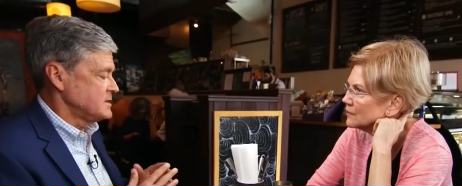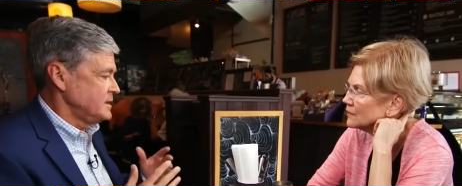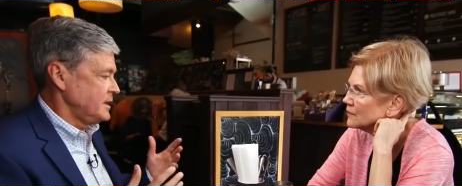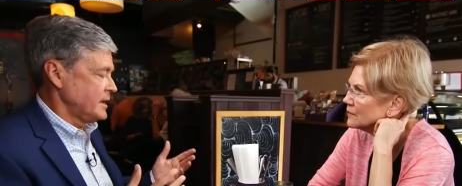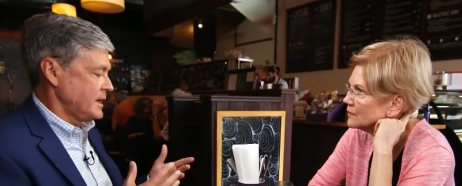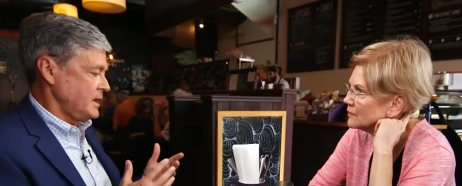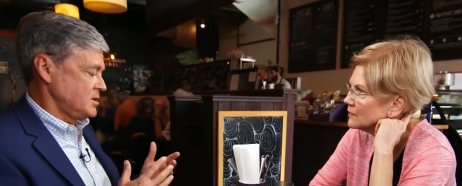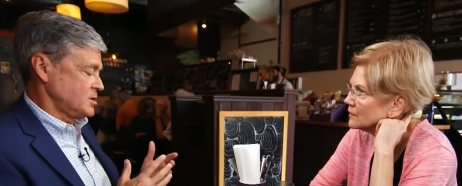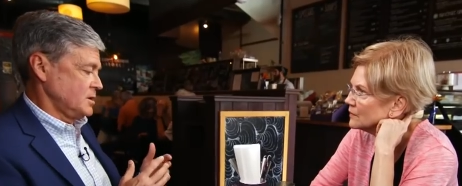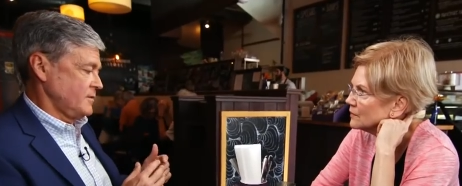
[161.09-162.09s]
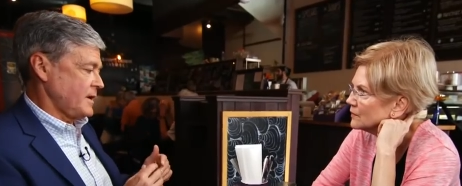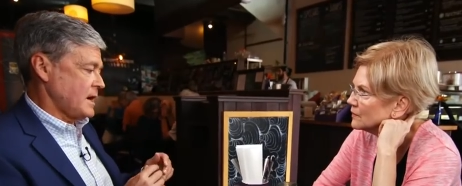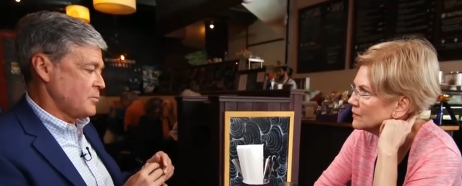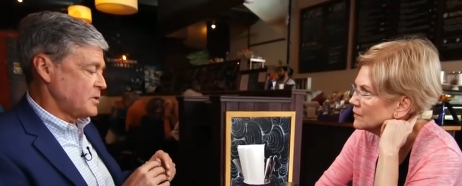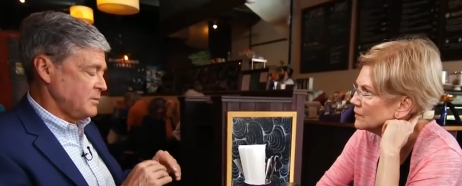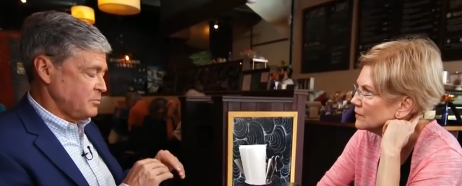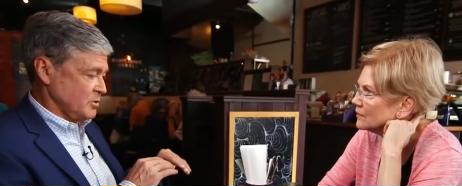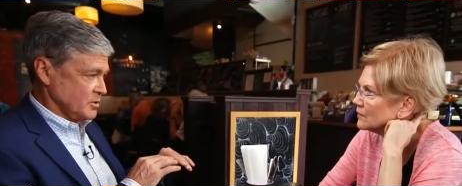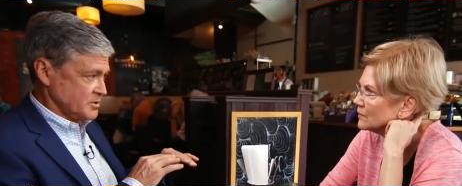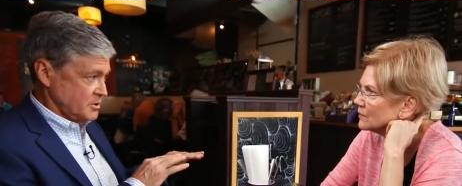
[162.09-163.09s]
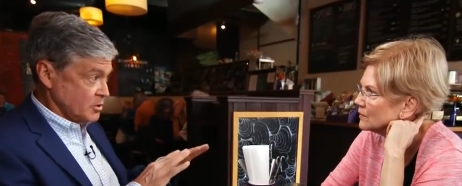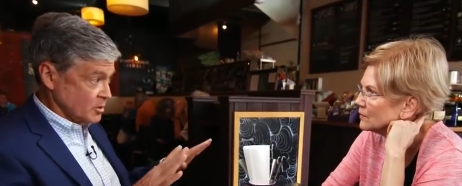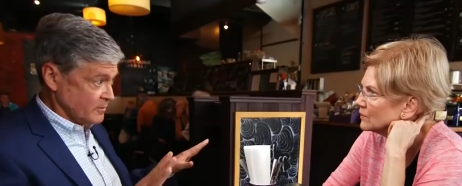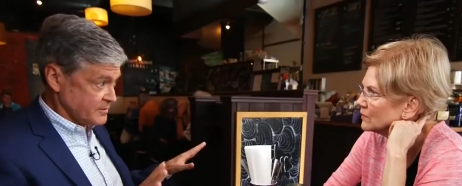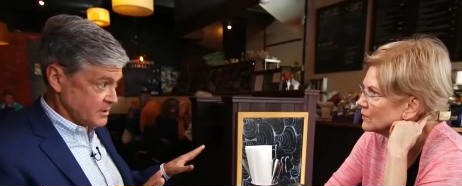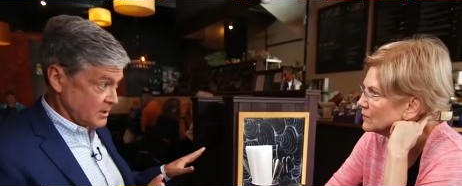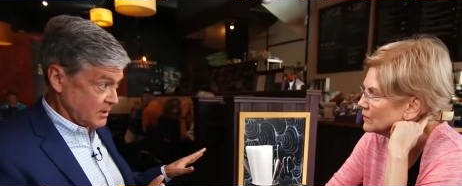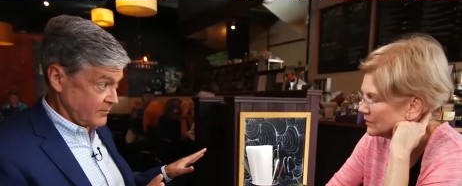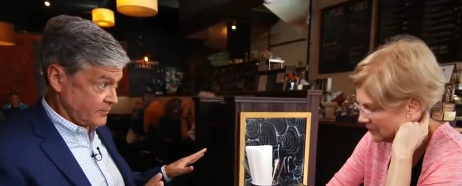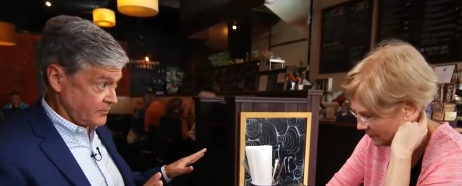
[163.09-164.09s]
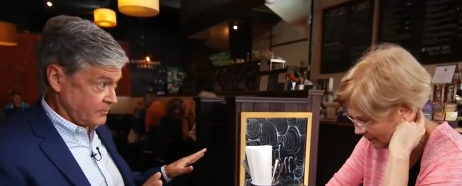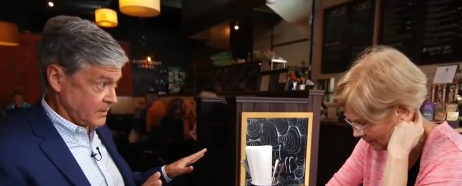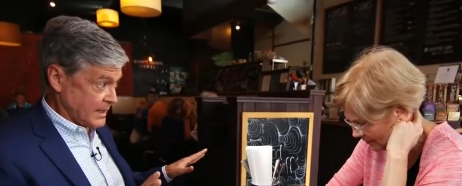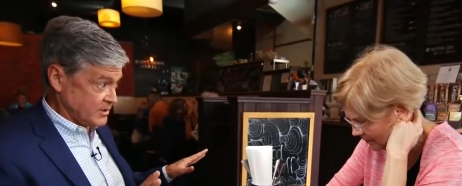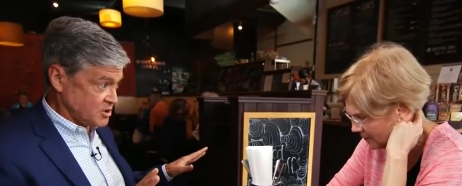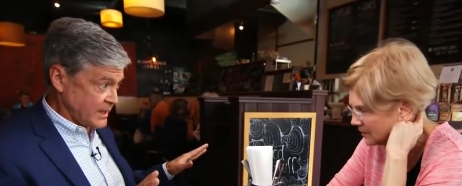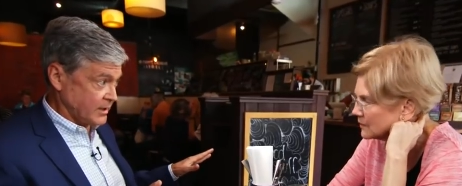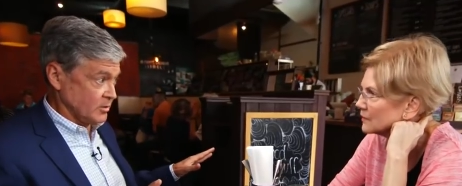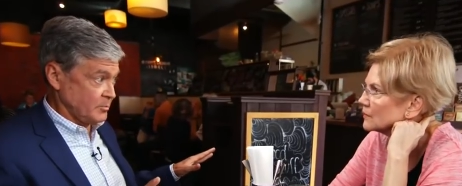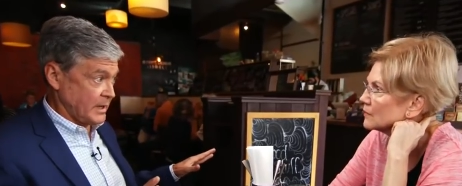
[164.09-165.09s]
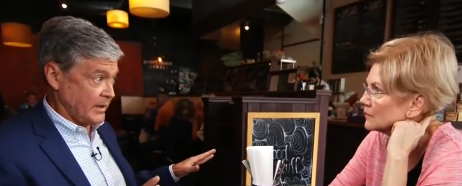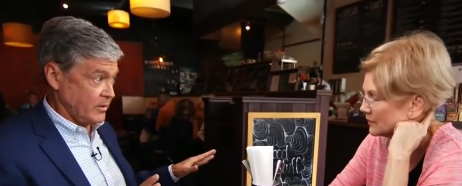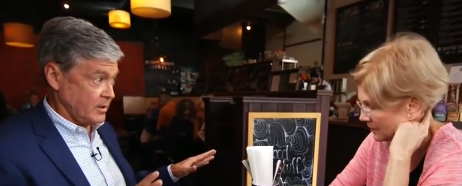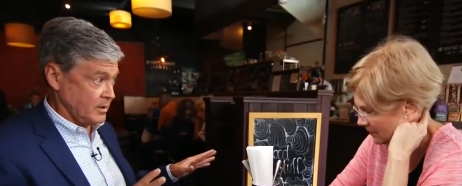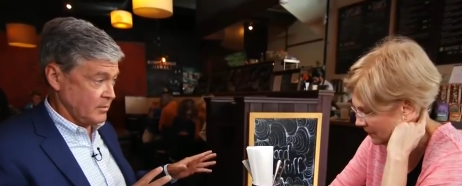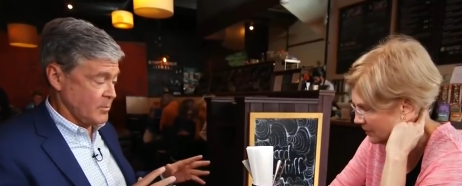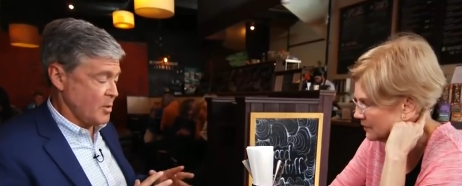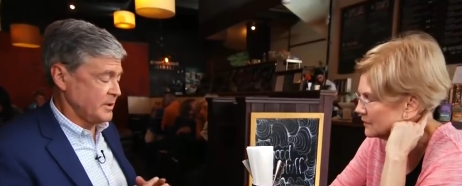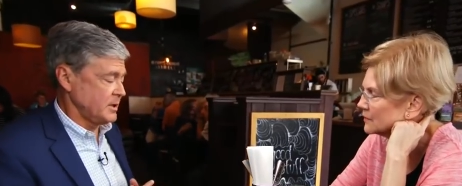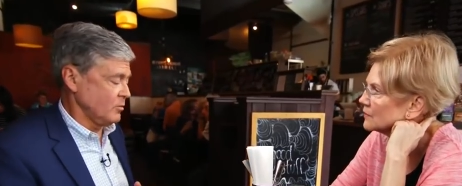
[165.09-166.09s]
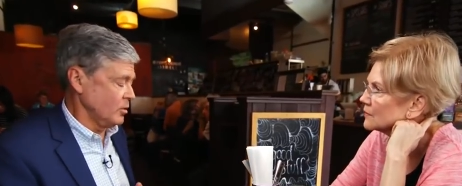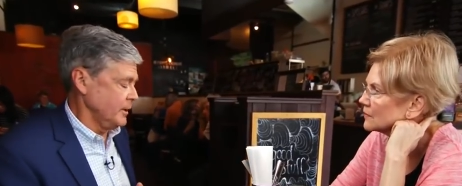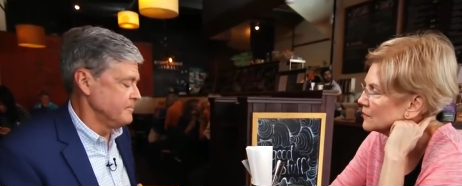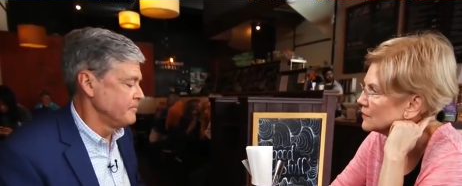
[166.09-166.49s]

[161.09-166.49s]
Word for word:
Speaker 1: is an indication of how people's nerves have gotten jangled by the moment that we're in.